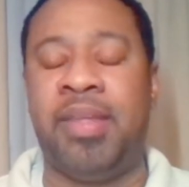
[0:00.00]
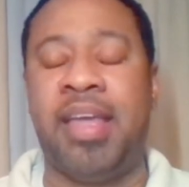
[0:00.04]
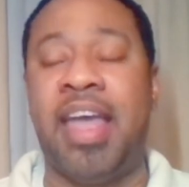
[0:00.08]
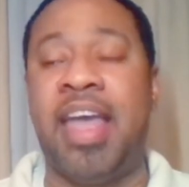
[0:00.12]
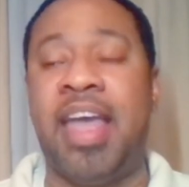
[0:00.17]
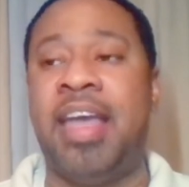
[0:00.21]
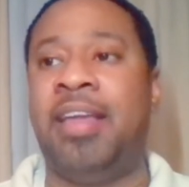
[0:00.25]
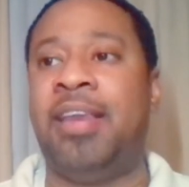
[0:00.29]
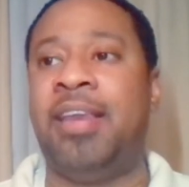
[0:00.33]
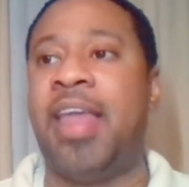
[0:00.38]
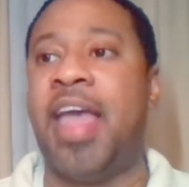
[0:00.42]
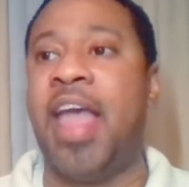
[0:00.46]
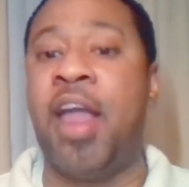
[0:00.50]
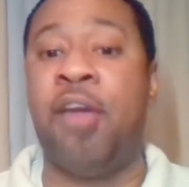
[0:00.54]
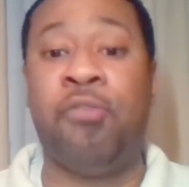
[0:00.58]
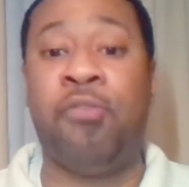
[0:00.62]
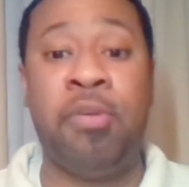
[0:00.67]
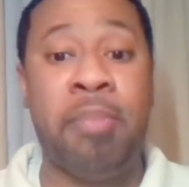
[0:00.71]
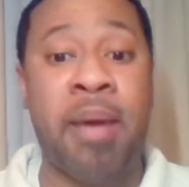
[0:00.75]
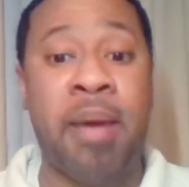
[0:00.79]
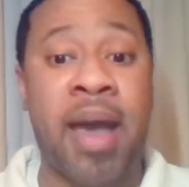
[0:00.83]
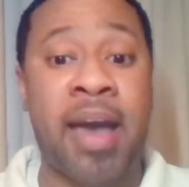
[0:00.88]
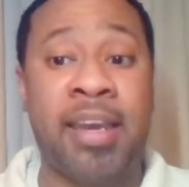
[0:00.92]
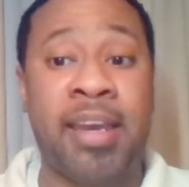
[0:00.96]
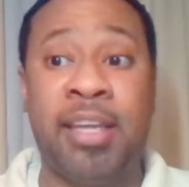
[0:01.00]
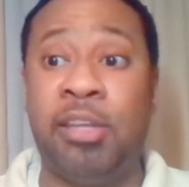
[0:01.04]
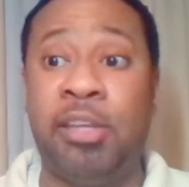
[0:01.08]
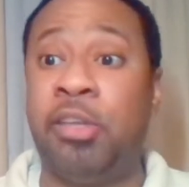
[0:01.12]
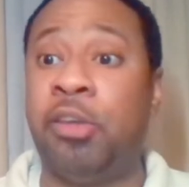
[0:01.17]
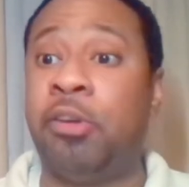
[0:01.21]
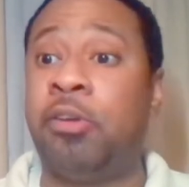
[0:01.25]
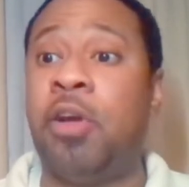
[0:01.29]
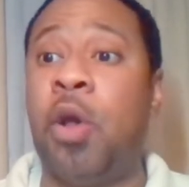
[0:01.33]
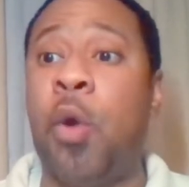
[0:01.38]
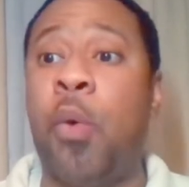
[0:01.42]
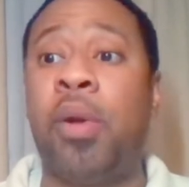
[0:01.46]
And everybody,
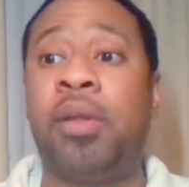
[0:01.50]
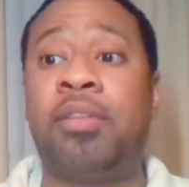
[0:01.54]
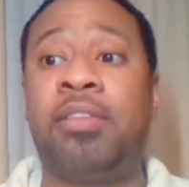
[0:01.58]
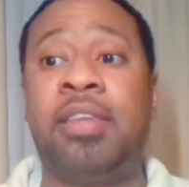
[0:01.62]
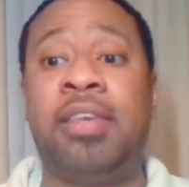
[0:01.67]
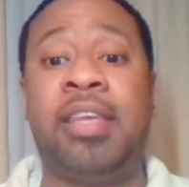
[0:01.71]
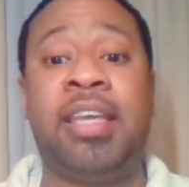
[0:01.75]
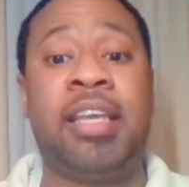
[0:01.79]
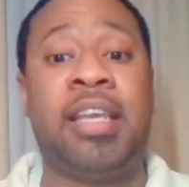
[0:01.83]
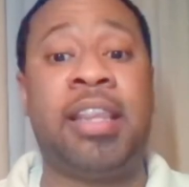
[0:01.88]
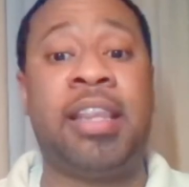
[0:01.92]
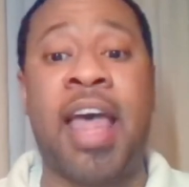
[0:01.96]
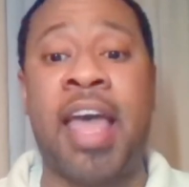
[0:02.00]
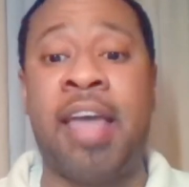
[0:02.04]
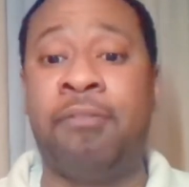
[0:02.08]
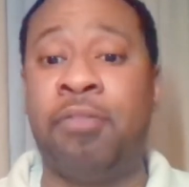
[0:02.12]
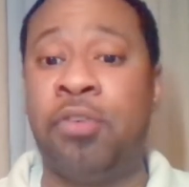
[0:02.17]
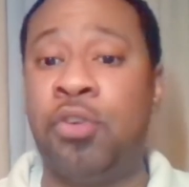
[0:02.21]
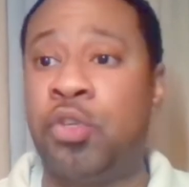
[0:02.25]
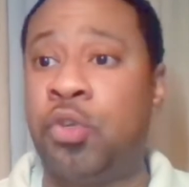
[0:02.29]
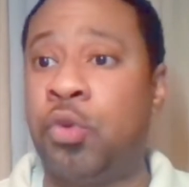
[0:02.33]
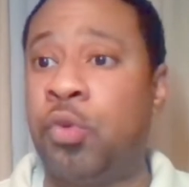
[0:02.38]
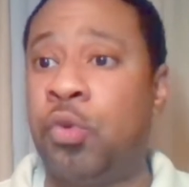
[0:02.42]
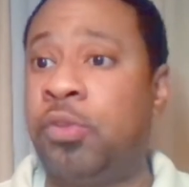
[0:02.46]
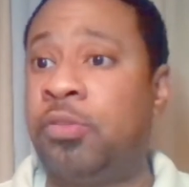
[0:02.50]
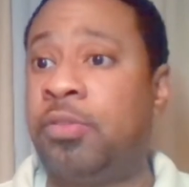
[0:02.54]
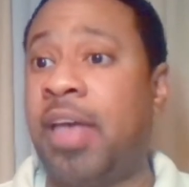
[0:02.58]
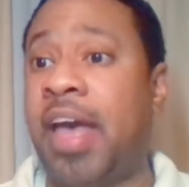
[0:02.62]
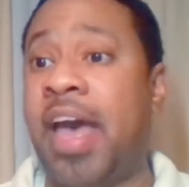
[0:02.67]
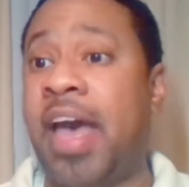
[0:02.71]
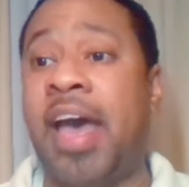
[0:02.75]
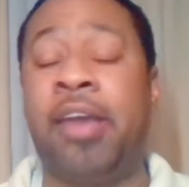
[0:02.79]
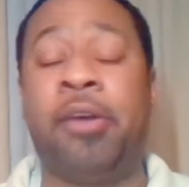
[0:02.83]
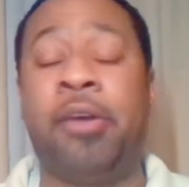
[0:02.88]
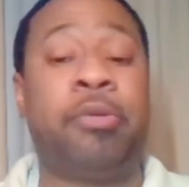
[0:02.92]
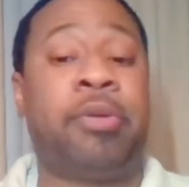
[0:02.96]
you're going to need life insurance.
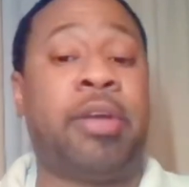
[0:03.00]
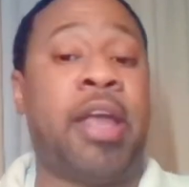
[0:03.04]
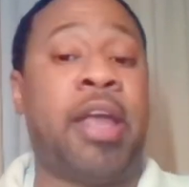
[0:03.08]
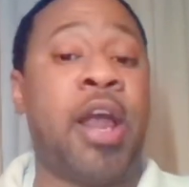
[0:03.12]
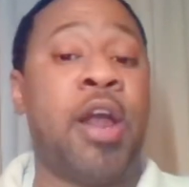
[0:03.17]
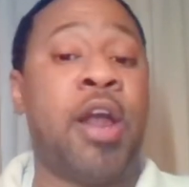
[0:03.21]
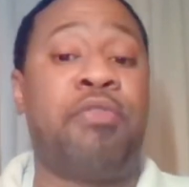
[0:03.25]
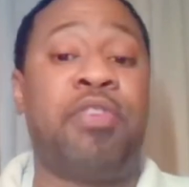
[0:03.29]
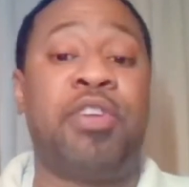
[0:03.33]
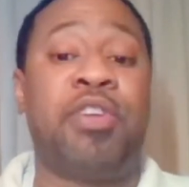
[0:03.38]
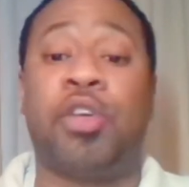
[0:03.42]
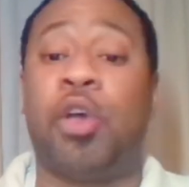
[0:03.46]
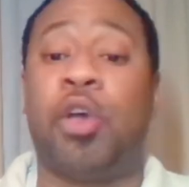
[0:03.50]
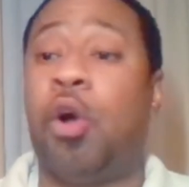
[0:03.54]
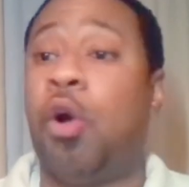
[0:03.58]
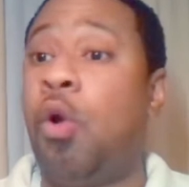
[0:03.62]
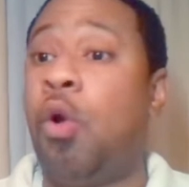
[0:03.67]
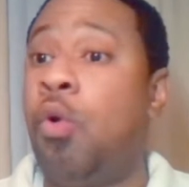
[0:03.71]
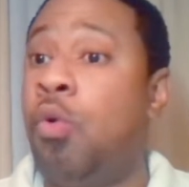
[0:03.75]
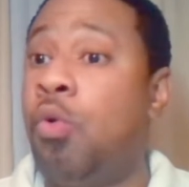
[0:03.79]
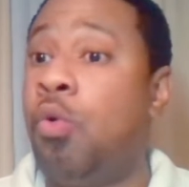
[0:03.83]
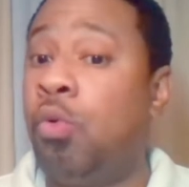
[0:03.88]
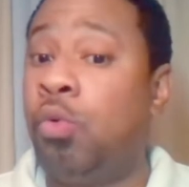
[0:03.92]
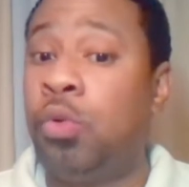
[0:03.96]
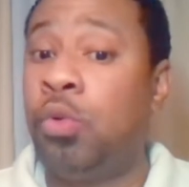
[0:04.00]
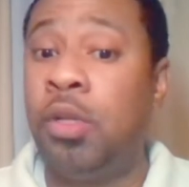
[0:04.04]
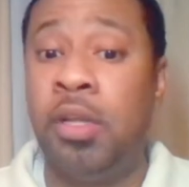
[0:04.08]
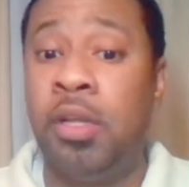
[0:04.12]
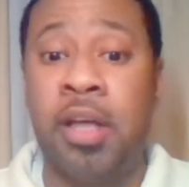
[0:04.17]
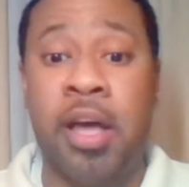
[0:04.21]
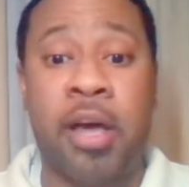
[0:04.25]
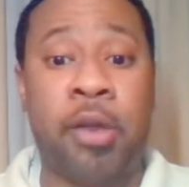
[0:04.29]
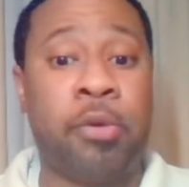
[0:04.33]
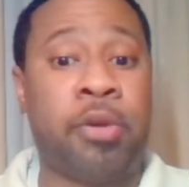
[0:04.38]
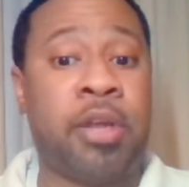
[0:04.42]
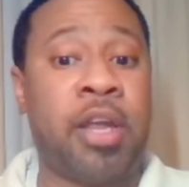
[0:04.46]
I don't care if it's whole.
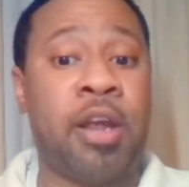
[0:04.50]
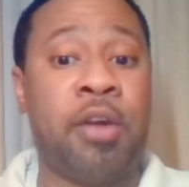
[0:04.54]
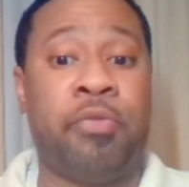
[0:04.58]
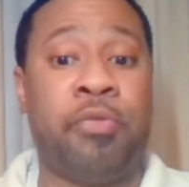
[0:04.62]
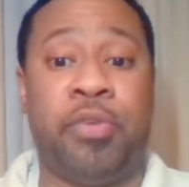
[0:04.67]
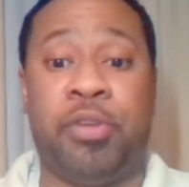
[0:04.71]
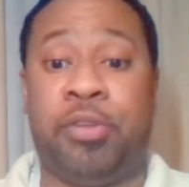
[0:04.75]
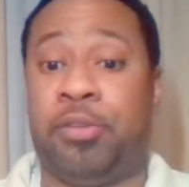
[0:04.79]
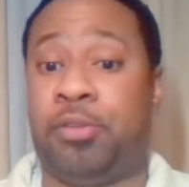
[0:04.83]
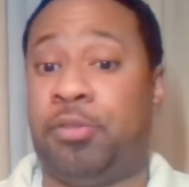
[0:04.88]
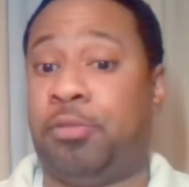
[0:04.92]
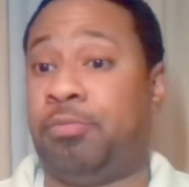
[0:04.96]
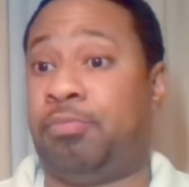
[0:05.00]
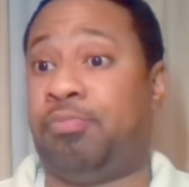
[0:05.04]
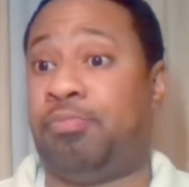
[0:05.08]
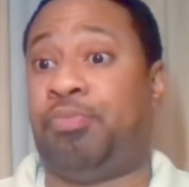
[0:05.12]
I don't care if it's